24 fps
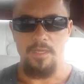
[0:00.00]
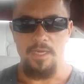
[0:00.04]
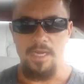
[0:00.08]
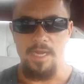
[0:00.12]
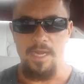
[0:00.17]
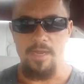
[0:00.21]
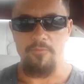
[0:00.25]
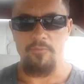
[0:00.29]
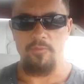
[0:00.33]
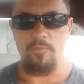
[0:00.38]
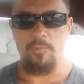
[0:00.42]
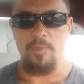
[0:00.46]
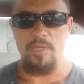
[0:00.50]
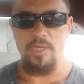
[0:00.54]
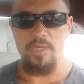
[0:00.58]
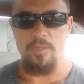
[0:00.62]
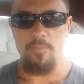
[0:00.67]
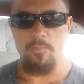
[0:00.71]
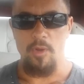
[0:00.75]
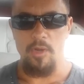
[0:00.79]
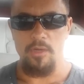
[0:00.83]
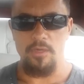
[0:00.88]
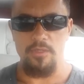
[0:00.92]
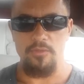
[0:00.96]
Hi everybody,
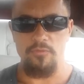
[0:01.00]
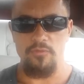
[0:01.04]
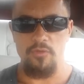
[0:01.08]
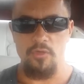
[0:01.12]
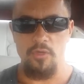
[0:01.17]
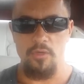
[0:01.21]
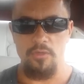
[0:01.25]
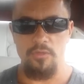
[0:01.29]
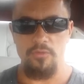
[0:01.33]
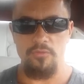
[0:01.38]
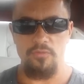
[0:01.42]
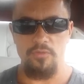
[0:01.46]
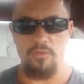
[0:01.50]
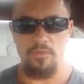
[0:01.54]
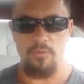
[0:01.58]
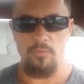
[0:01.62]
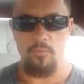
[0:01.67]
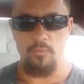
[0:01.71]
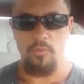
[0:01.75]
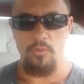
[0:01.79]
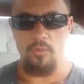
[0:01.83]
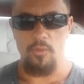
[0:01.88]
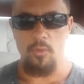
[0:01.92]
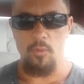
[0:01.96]
Marcus Curtis here
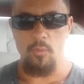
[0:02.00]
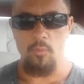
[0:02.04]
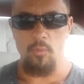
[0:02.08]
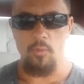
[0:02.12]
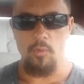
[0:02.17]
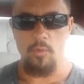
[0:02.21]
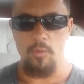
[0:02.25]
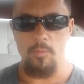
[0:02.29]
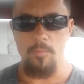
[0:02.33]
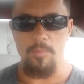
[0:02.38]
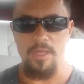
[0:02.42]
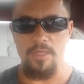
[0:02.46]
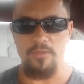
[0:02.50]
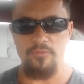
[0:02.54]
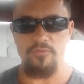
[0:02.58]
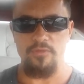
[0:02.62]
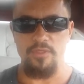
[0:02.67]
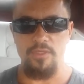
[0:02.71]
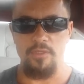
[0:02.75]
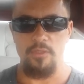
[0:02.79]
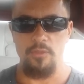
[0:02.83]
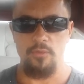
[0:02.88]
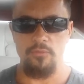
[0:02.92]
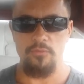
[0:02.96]
with Old World
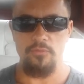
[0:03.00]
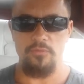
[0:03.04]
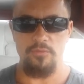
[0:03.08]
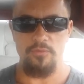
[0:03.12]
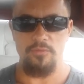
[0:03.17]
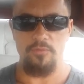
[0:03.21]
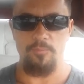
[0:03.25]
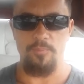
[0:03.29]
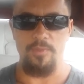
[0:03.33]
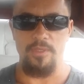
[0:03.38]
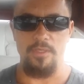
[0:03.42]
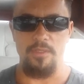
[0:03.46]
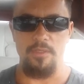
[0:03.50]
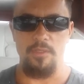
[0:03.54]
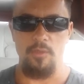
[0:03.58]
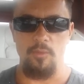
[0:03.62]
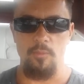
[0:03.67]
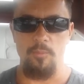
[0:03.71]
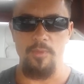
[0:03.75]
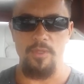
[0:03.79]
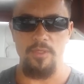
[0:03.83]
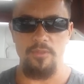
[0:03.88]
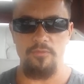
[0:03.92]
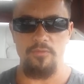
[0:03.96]
Mastinos. It's been a
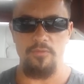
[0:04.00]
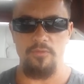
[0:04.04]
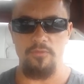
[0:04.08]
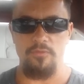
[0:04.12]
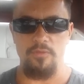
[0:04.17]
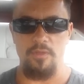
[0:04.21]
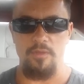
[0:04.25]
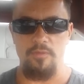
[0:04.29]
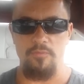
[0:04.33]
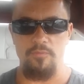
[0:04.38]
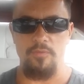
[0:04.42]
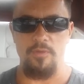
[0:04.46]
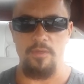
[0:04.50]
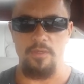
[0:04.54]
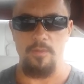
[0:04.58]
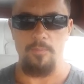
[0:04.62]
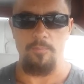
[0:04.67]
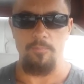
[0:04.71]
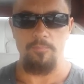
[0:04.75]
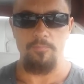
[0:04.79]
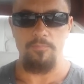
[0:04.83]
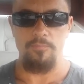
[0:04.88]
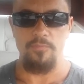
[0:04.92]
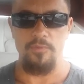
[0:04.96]
little bit since I've
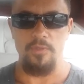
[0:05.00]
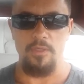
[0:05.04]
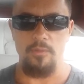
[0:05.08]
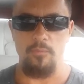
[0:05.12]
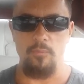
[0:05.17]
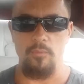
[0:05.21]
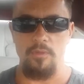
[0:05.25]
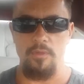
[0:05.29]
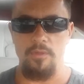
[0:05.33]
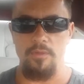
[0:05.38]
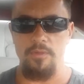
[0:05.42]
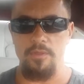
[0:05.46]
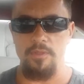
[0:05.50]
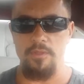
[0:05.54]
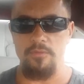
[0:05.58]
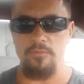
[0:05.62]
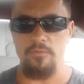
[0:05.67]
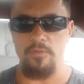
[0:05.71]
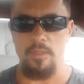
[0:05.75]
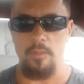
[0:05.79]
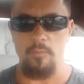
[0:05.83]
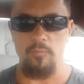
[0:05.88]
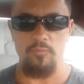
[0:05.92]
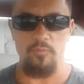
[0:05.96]
done one of
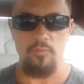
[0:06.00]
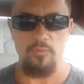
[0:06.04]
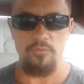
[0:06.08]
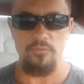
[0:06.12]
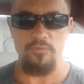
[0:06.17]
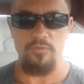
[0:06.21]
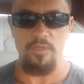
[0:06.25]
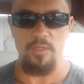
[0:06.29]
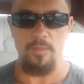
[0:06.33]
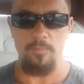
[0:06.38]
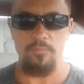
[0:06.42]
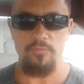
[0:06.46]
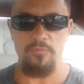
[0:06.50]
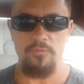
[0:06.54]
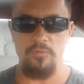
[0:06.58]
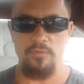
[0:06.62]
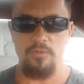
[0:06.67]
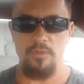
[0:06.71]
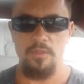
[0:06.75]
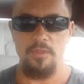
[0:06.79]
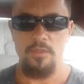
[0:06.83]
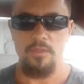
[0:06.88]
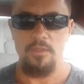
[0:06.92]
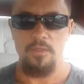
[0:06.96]
these helpful tips.
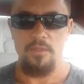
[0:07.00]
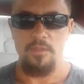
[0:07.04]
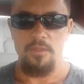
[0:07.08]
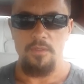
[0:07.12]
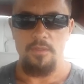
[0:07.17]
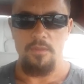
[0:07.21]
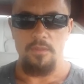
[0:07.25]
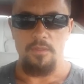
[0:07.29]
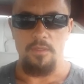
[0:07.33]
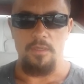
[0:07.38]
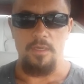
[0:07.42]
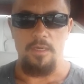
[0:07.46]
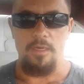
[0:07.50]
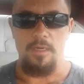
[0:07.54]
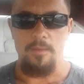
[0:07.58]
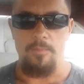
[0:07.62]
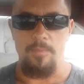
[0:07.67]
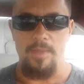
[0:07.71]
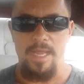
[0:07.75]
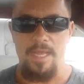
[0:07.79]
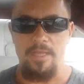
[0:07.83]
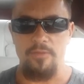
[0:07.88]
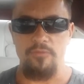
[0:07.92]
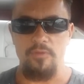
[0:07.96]

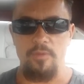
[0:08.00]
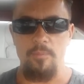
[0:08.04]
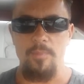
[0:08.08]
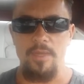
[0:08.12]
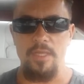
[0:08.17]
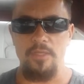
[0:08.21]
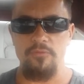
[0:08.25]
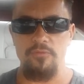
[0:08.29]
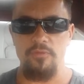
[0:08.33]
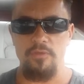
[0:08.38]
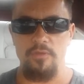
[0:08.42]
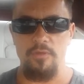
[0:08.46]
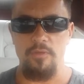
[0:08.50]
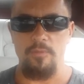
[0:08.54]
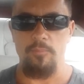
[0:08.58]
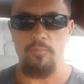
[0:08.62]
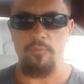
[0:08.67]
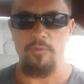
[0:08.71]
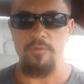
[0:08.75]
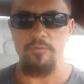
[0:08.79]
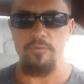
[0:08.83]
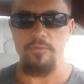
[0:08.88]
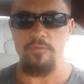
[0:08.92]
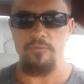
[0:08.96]
As I've mentioned in
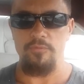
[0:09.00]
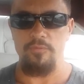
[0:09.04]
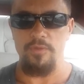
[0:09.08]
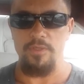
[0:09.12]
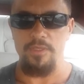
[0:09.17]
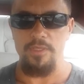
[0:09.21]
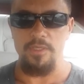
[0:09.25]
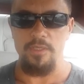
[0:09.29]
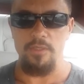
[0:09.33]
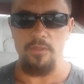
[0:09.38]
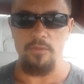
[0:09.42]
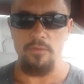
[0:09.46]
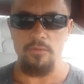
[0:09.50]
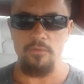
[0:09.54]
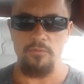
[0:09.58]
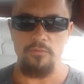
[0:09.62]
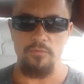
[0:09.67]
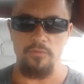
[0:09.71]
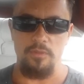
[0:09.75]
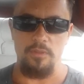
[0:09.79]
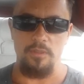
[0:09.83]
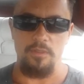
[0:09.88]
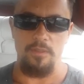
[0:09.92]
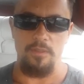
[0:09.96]
previous videos,